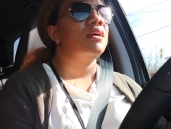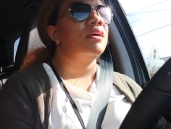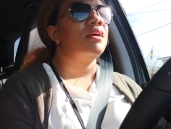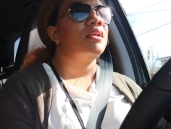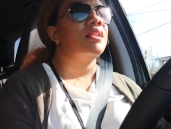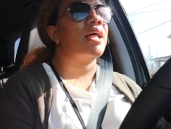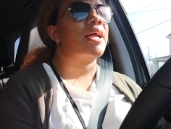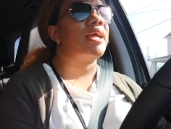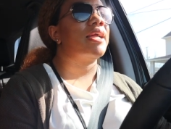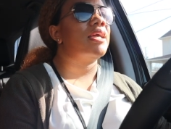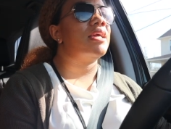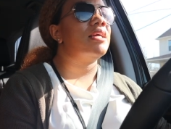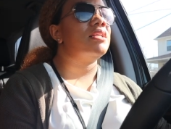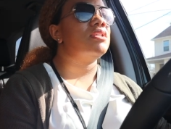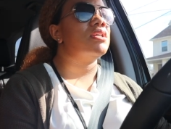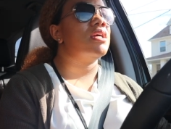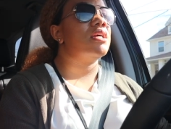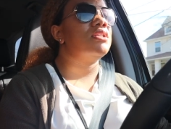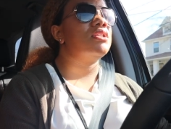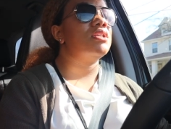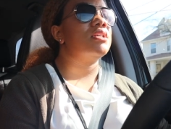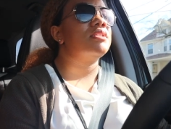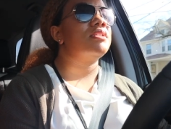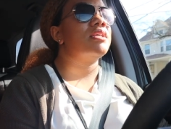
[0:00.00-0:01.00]
like, it,
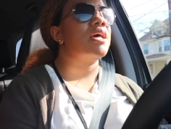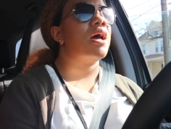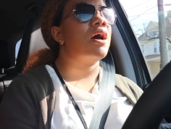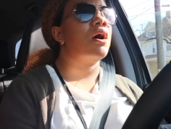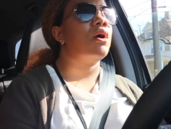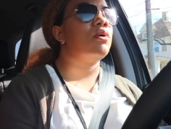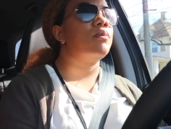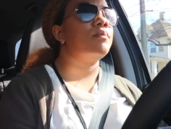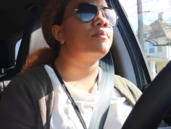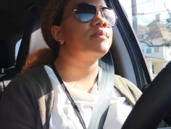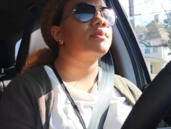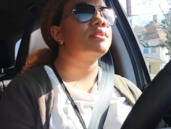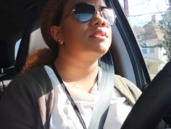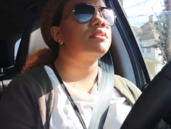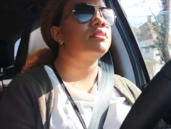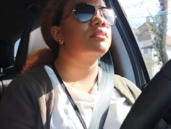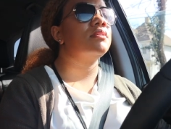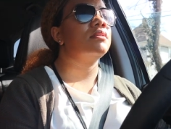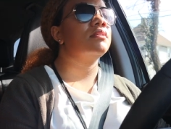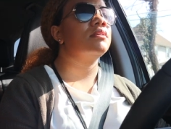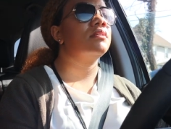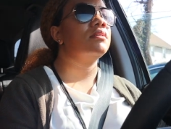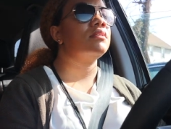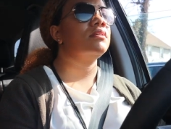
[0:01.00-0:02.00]
it just helps
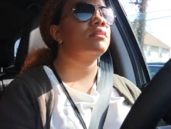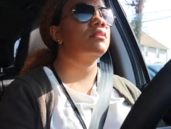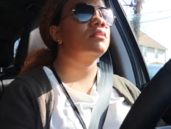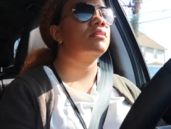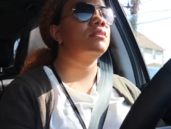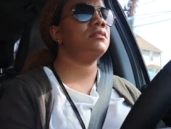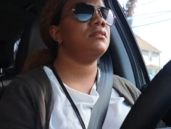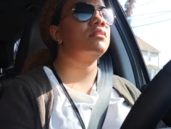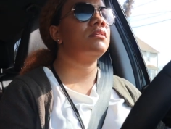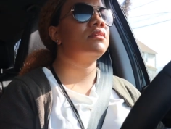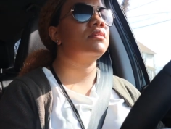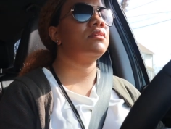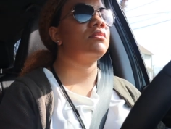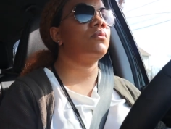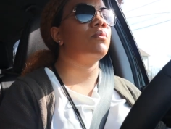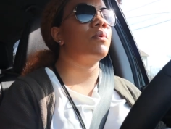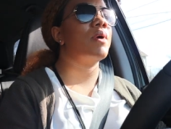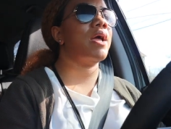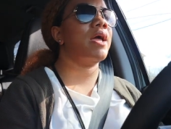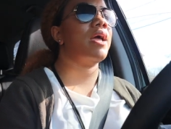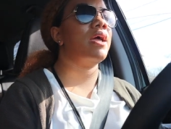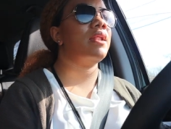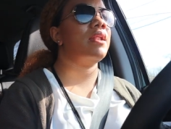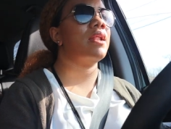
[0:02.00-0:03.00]

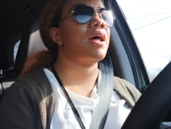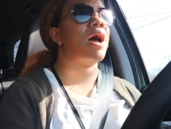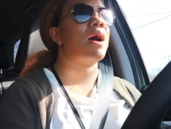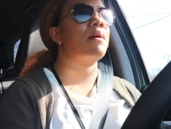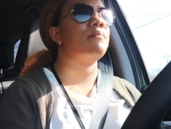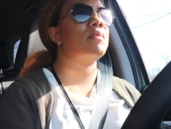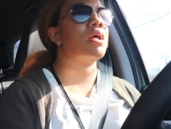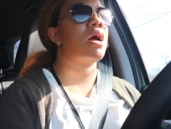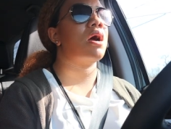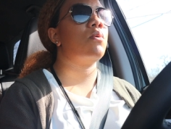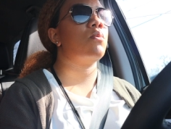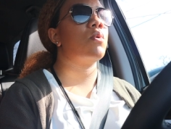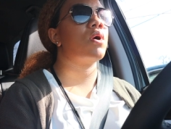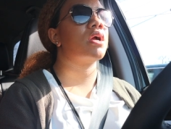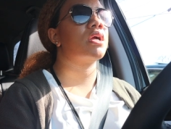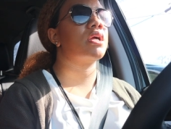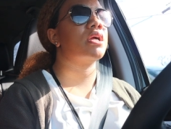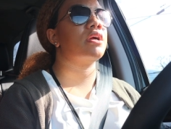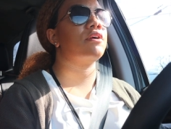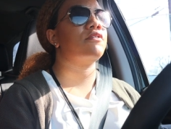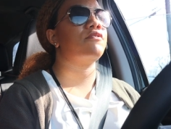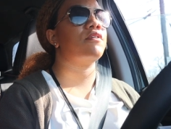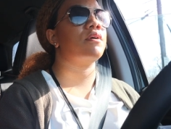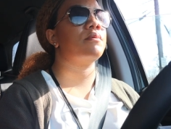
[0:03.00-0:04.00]
when I'm not
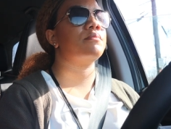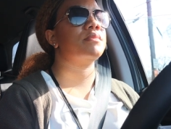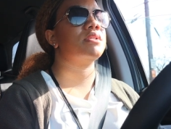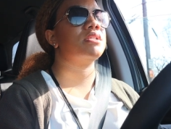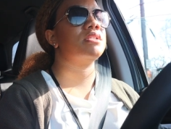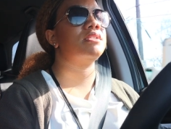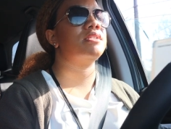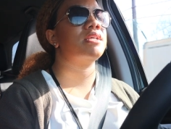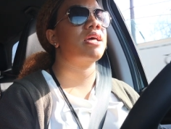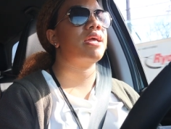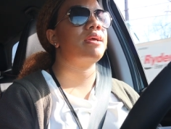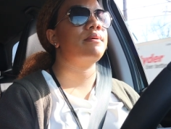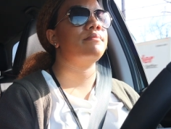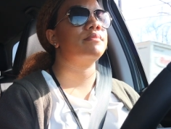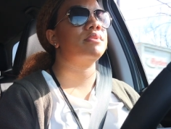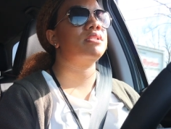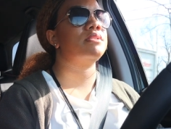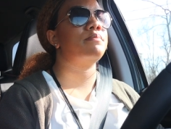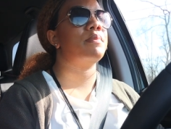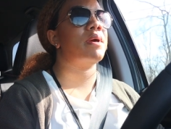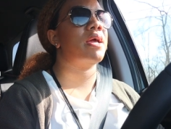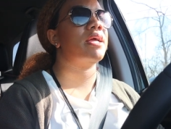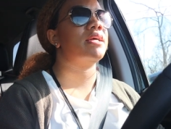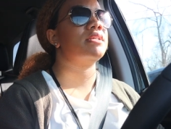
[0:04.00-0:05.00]
working from the same
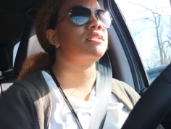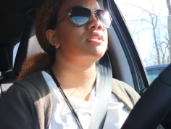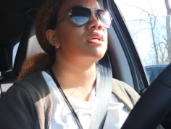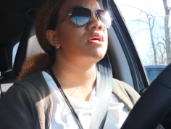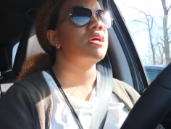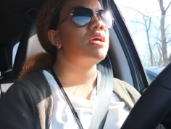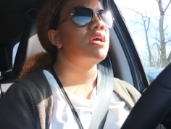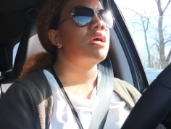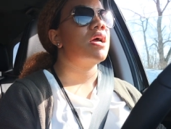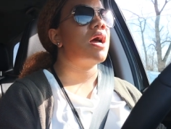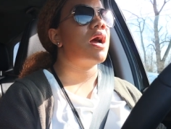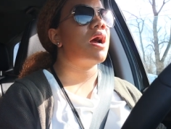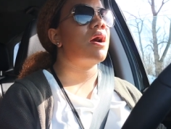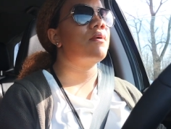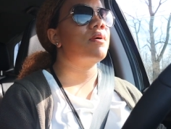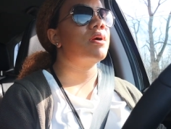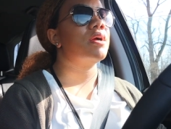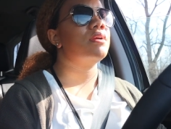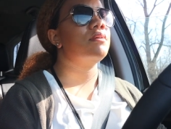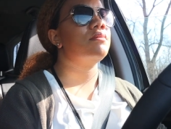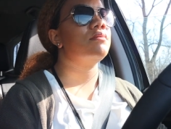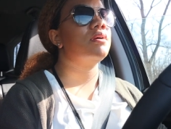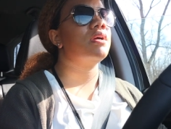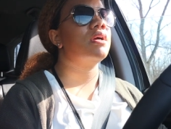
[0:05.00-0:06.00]
space. How are
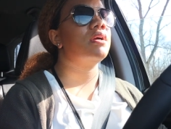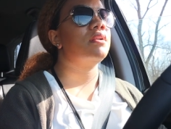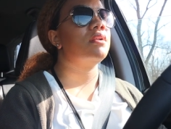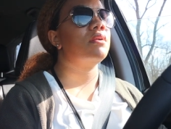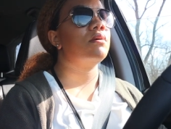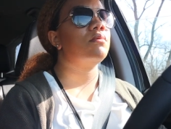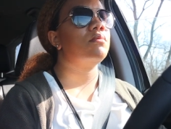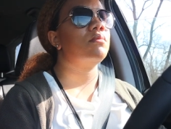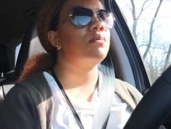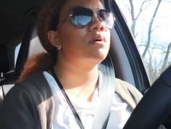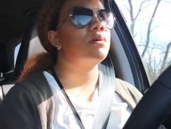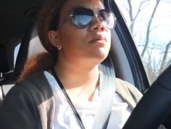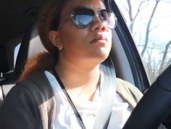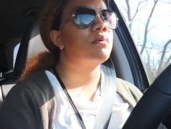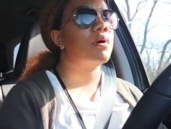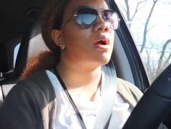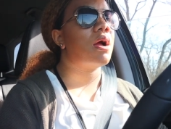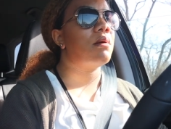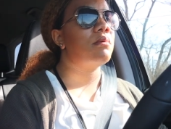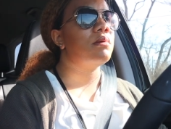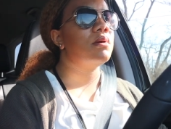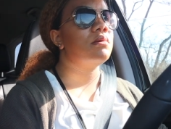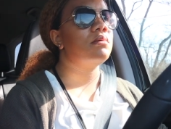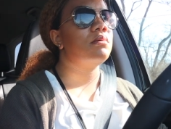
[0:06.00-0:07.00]
you getting, what,
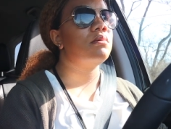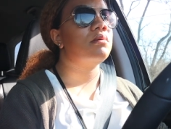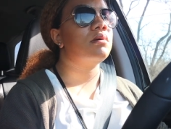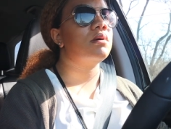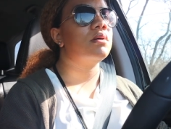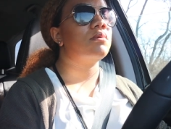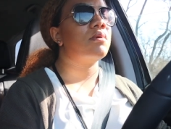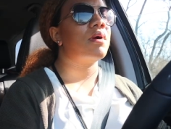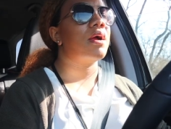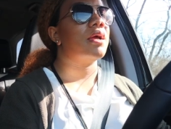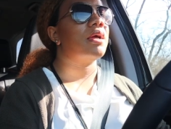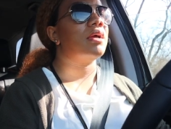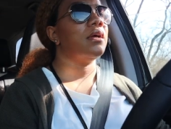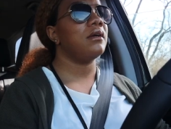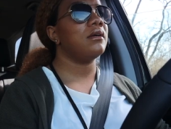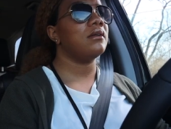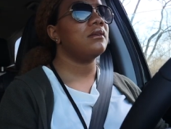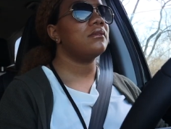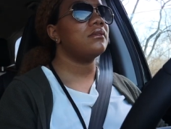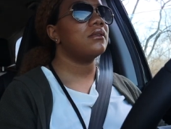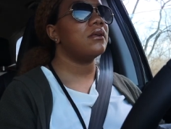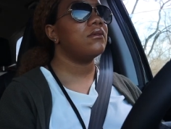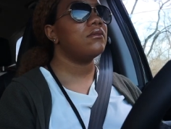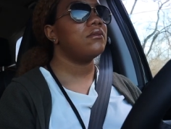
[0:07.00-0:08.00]
how are you going right?
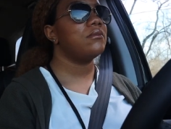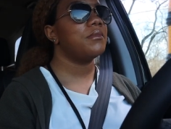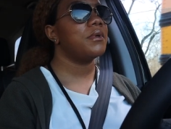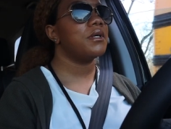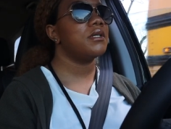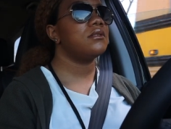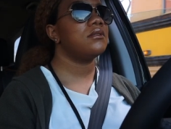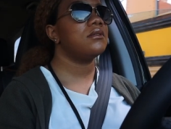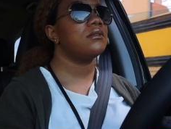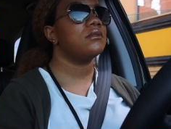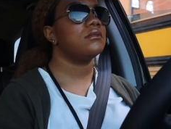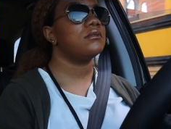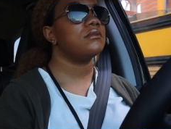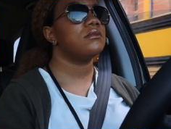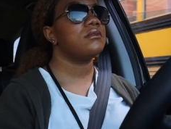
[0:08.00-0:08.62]
That don't even make sense.